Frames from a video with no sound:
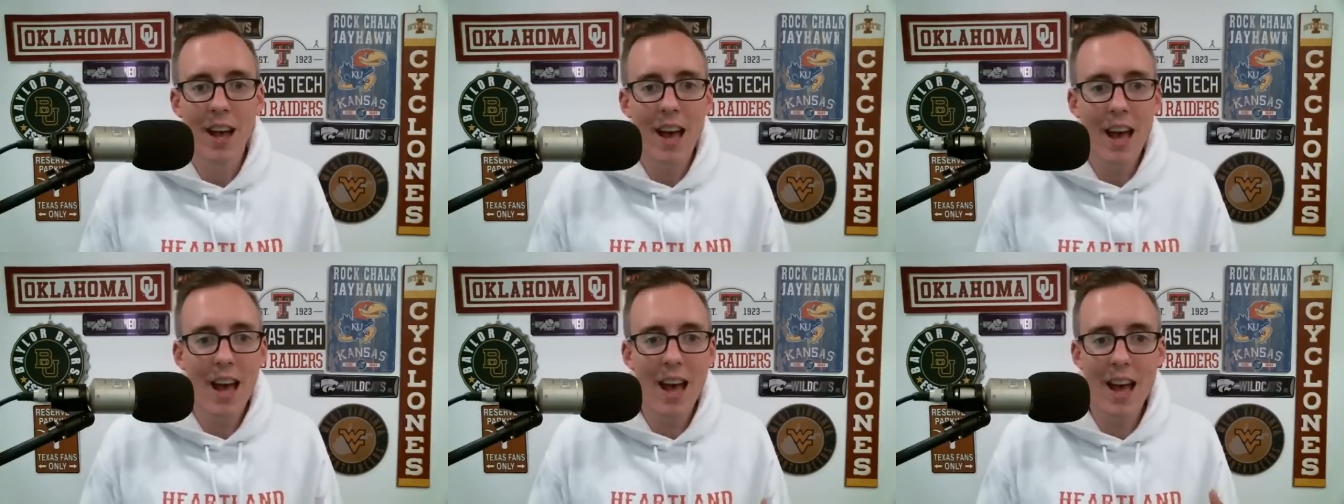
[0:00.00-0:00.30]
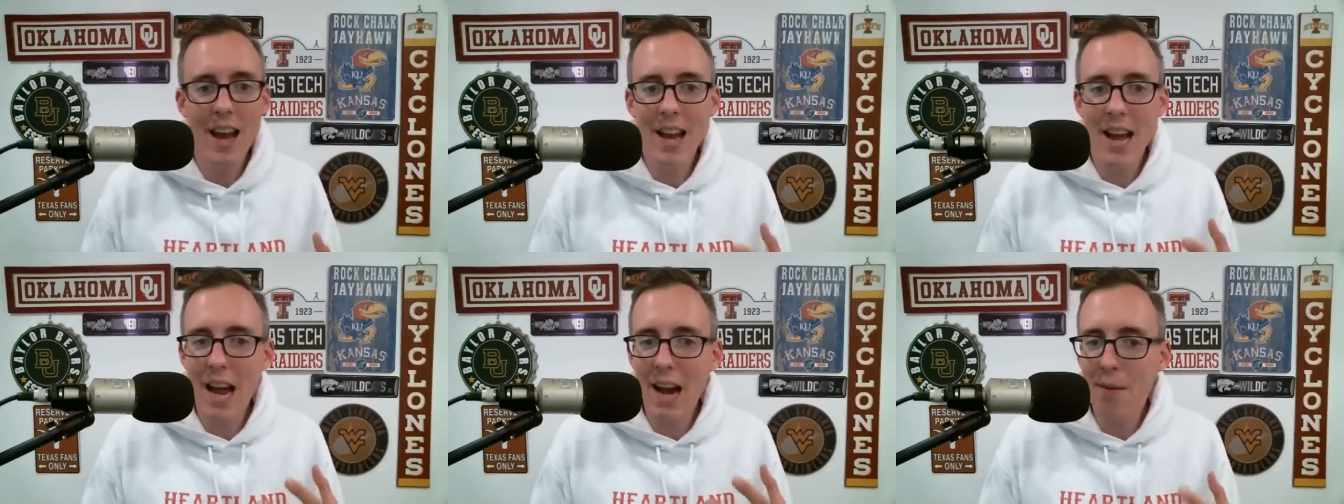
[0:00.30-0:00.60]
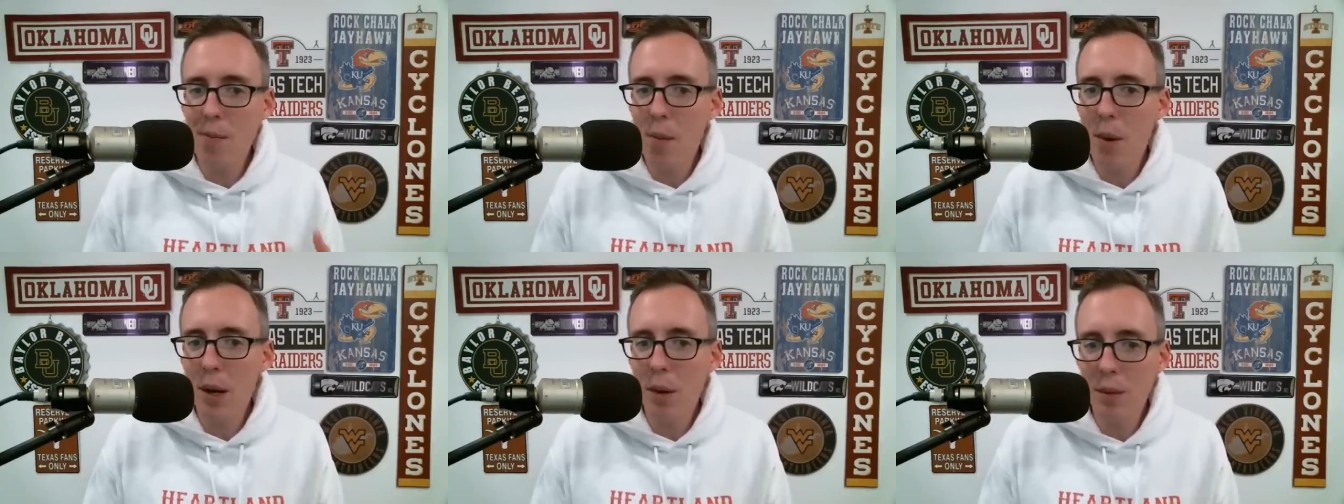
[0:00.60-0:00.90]
And
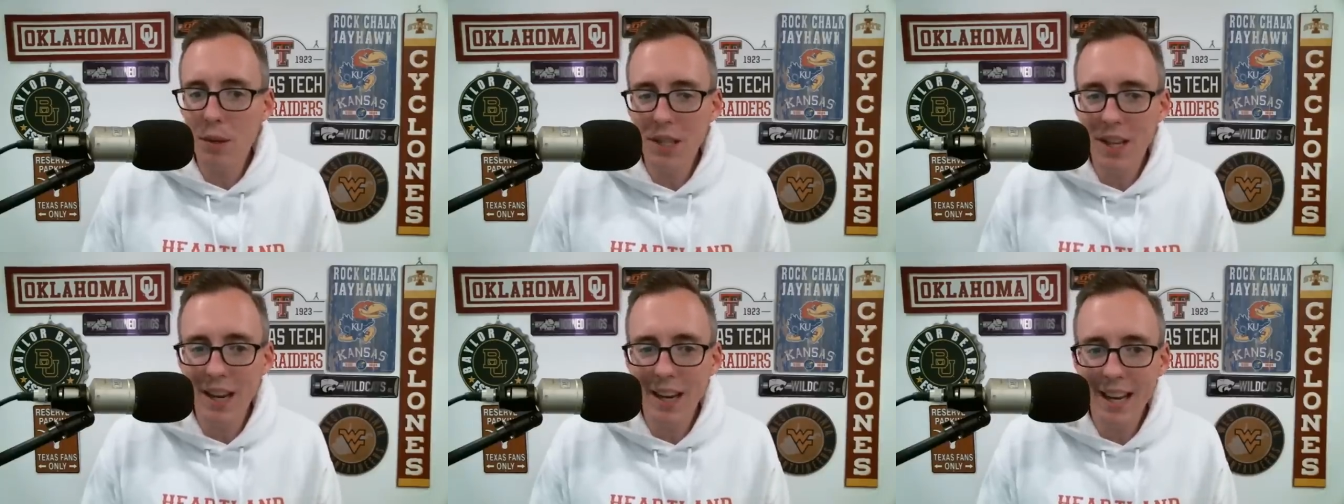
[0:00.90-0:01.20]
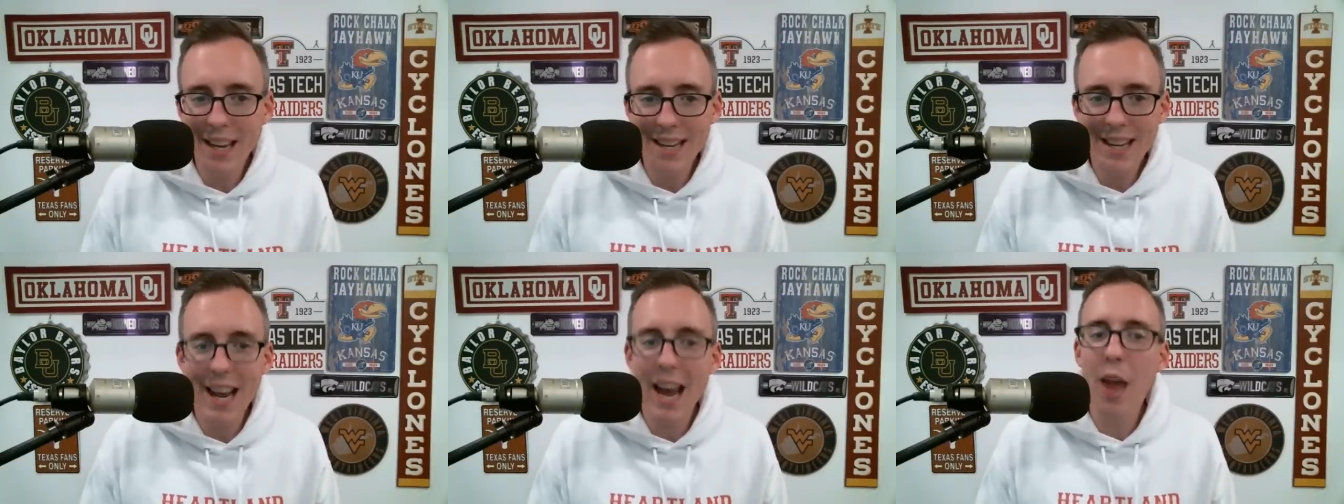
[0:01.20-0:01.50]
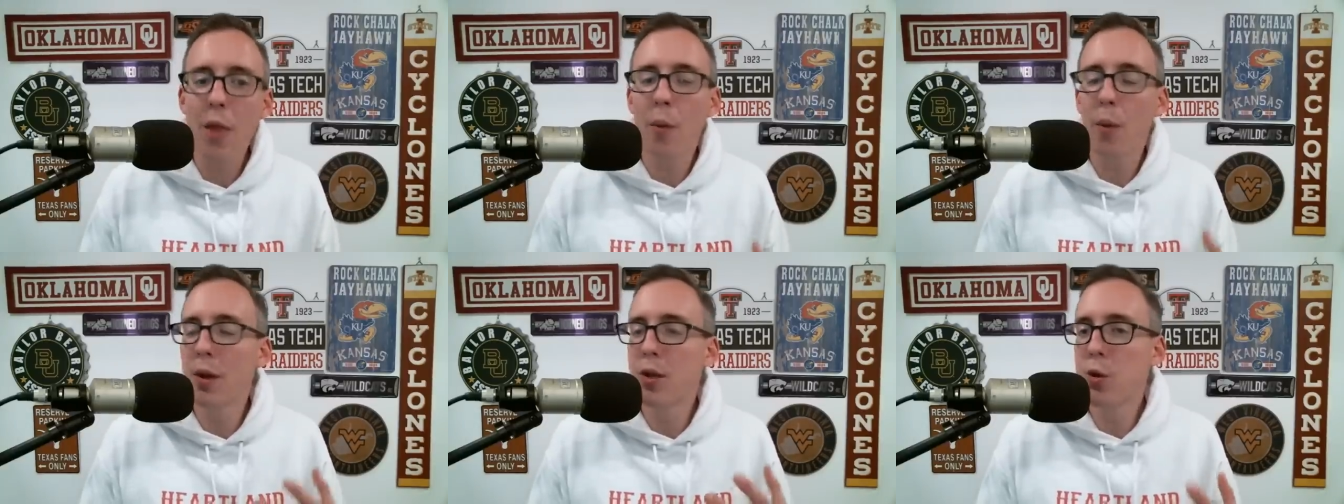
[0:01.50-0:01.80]
everybody was going to get
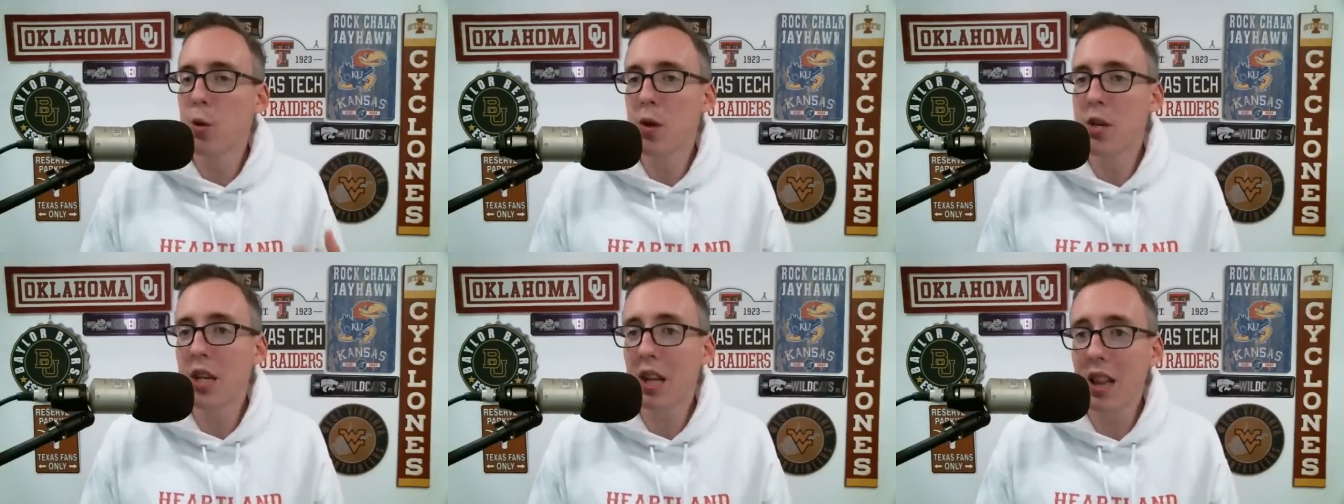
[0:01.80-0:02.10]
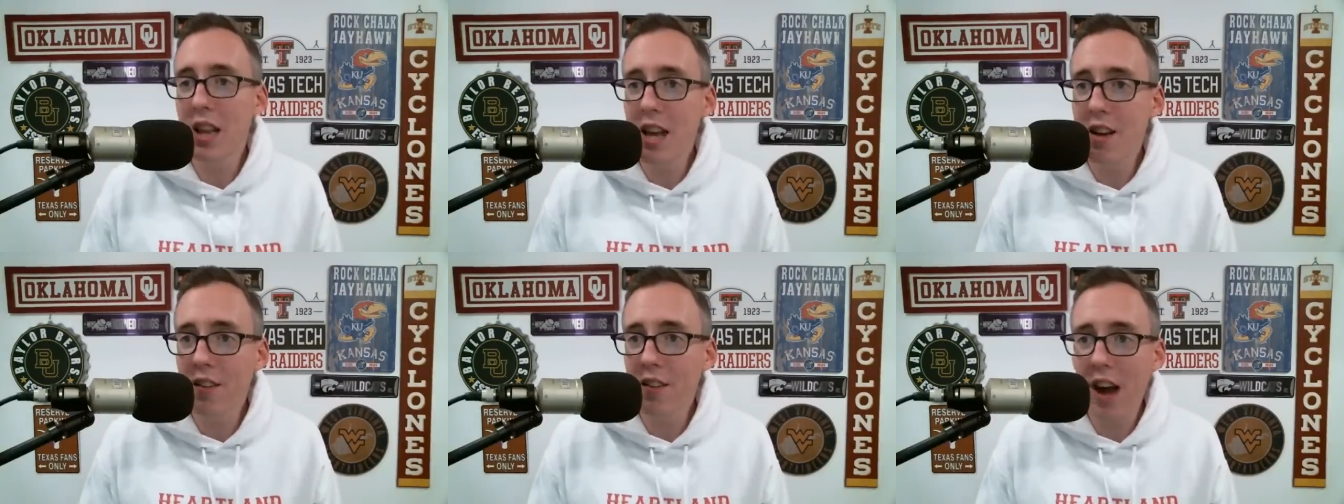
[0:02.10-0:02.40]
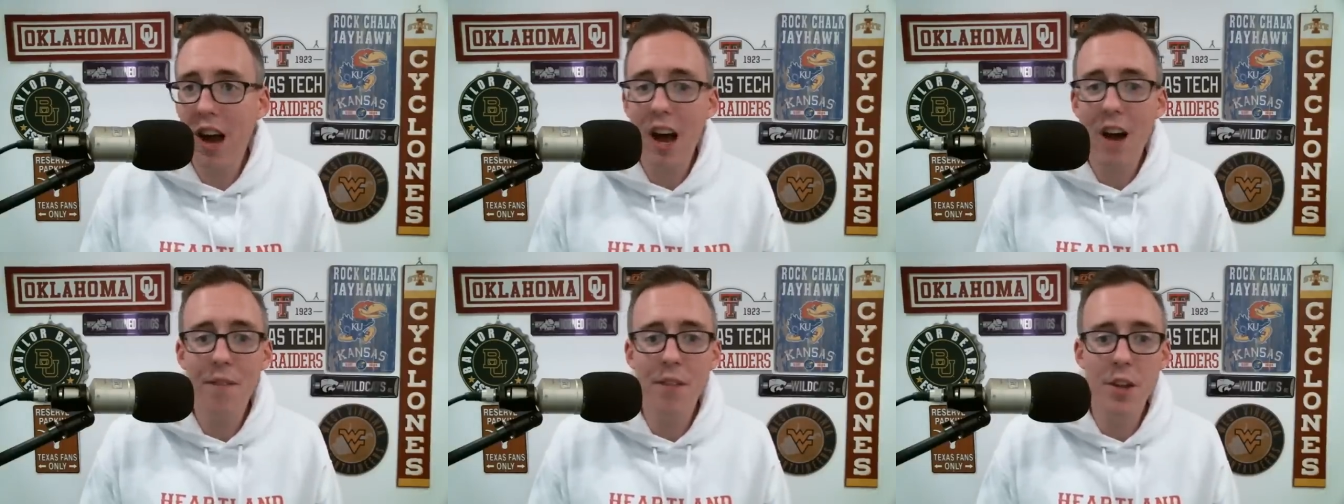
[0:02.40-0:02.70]
together with George
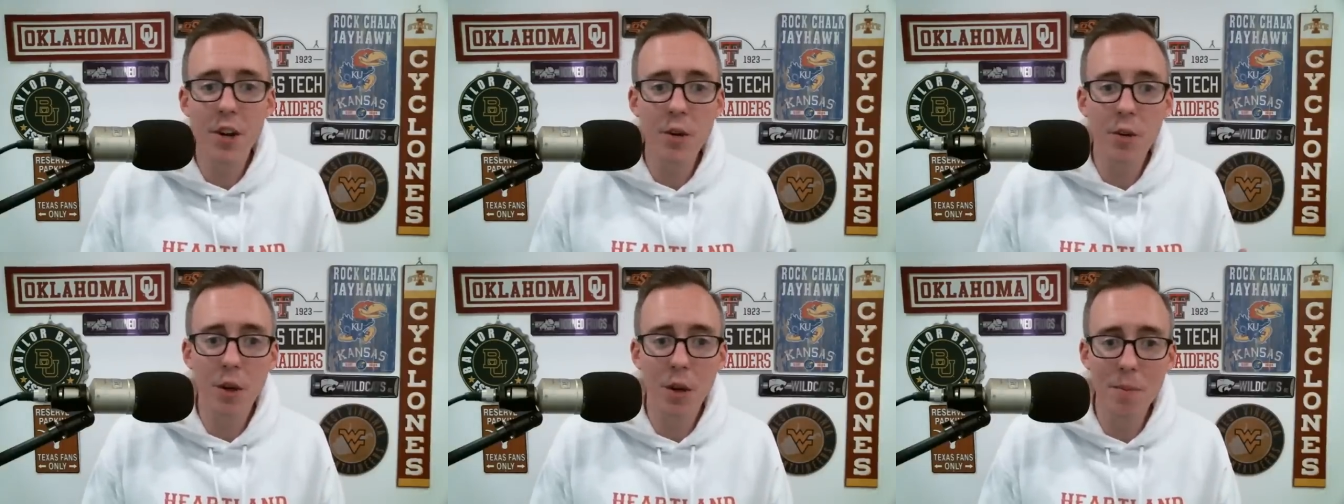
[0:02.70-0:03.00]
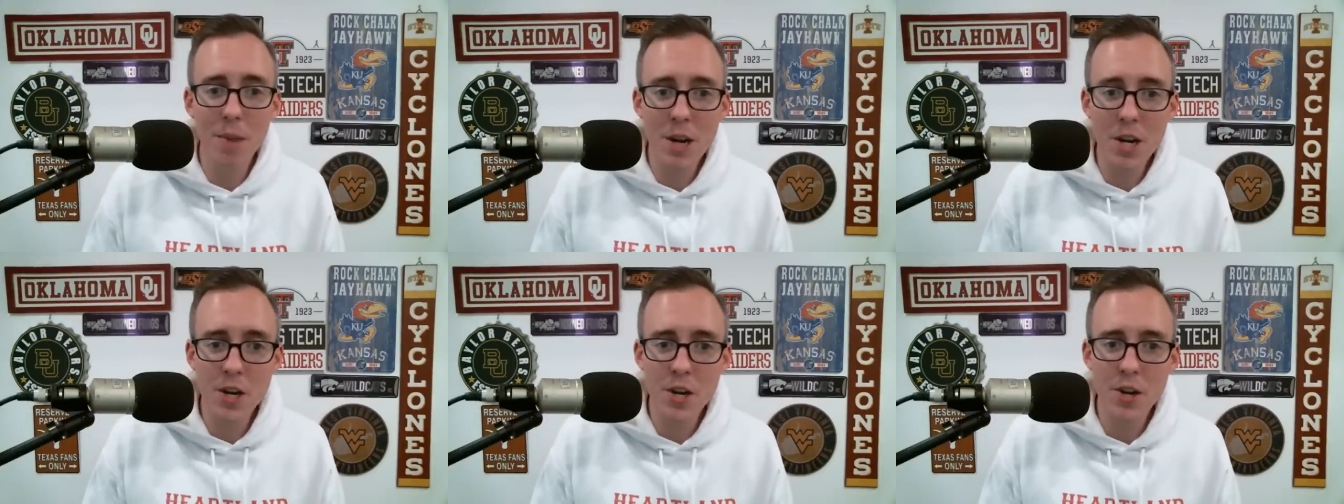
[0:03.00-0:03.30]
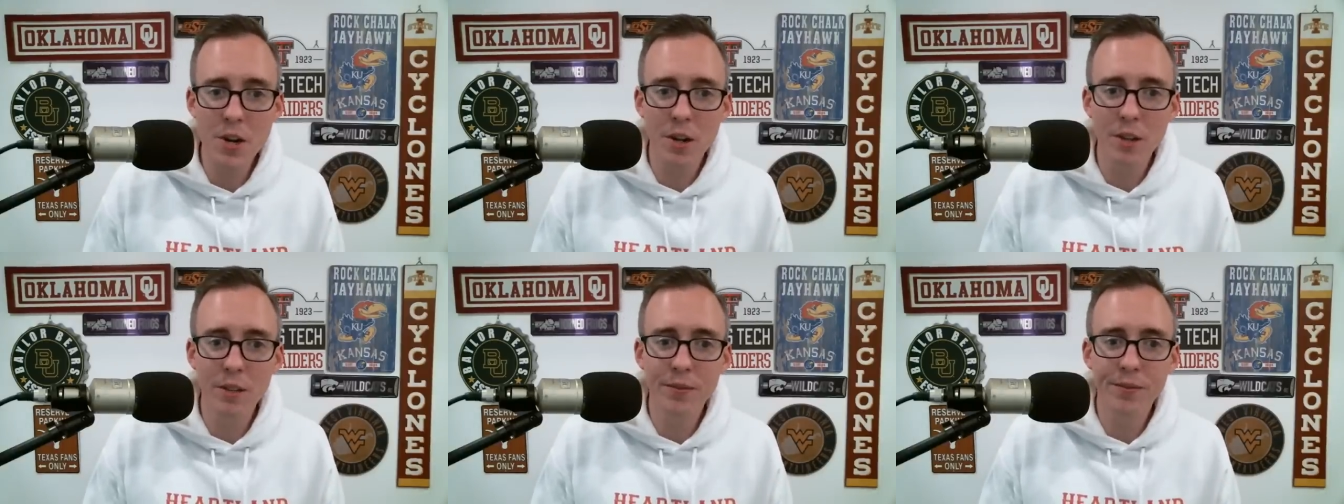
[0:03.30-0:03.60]
Kliavkoff, the new
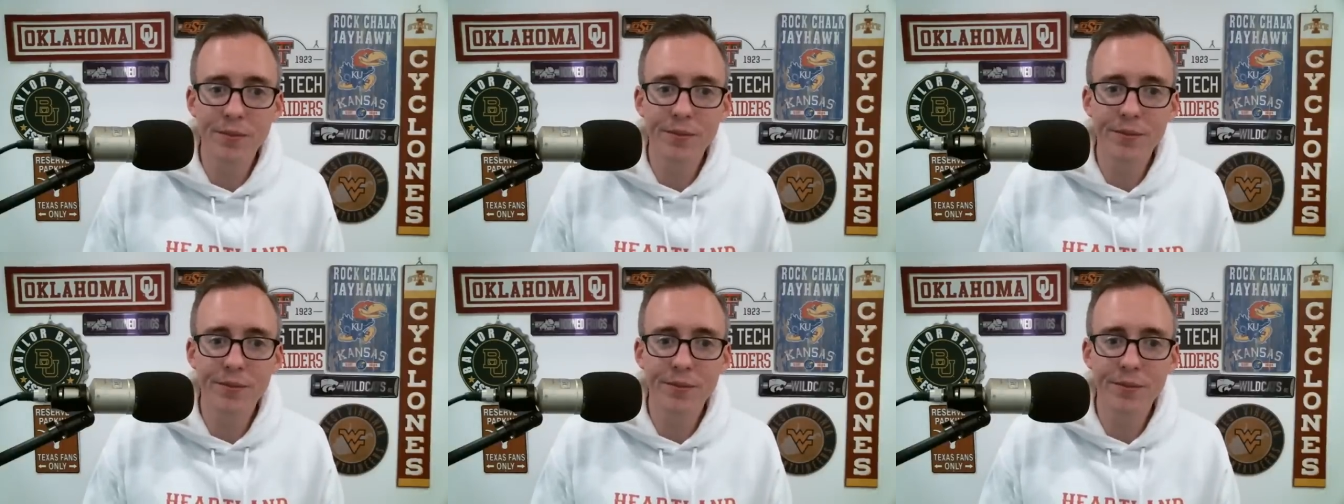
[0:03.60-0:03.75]
commissioner,